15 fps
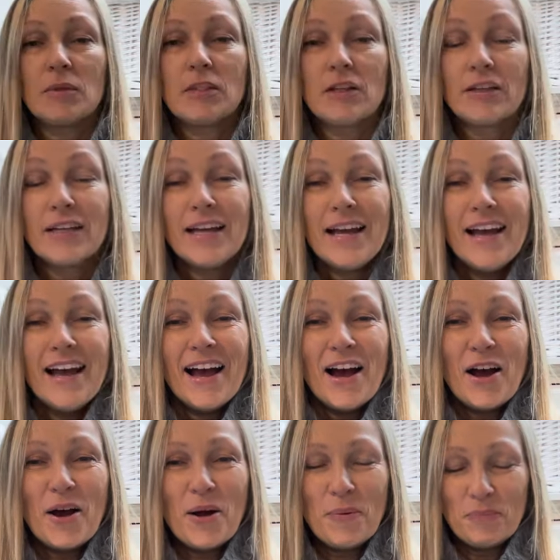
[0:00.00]
done.
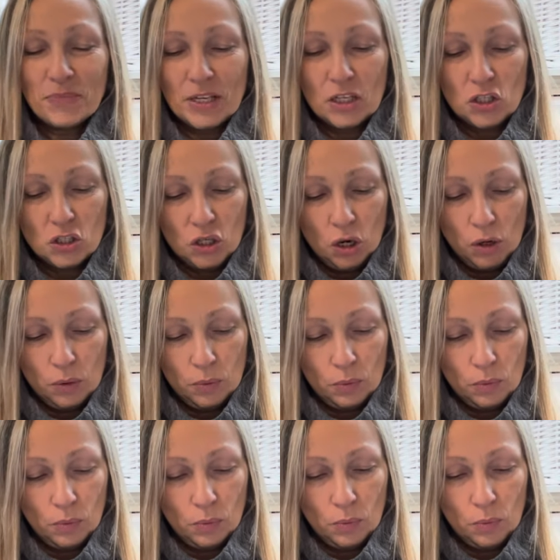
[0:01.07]
So
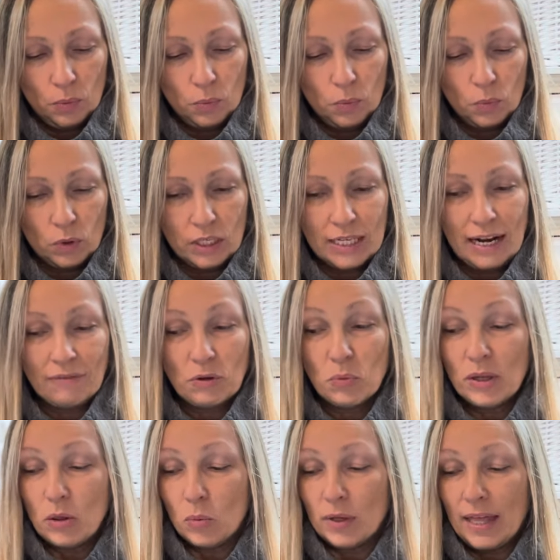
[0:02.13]
you can have it
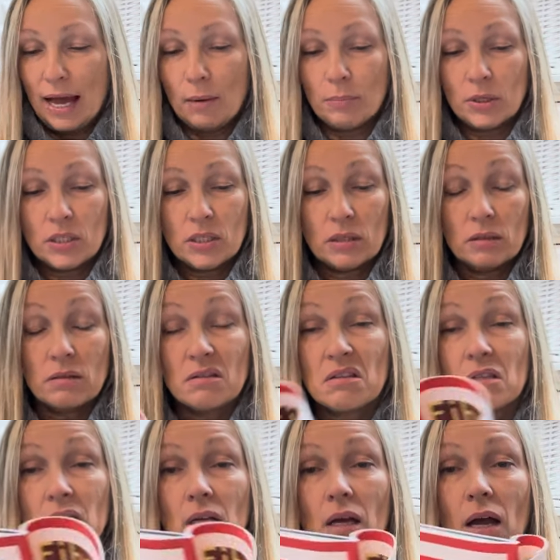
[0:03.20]
with or without
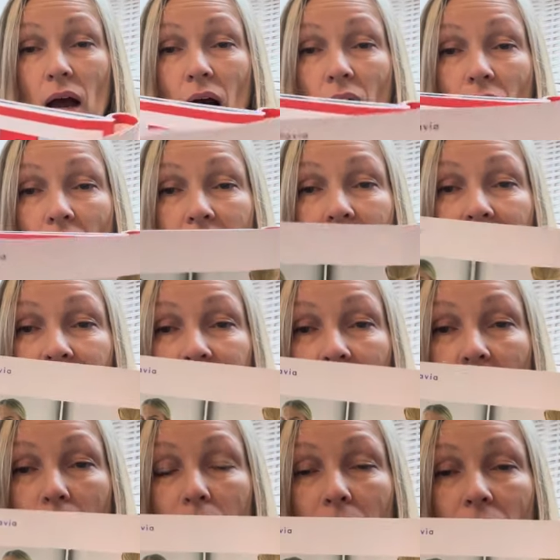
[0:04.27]
buttons. I think
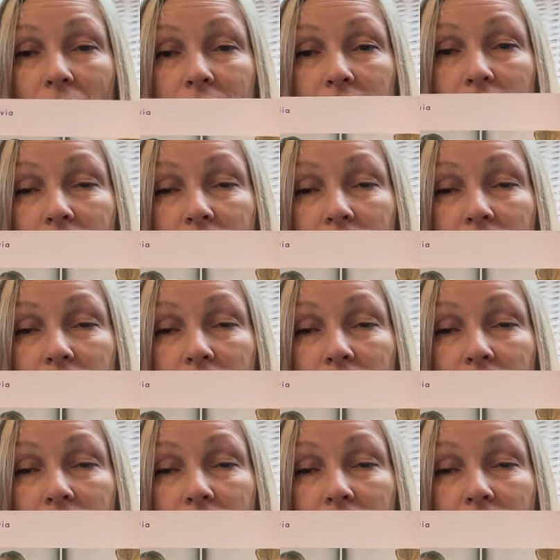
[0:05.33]
I might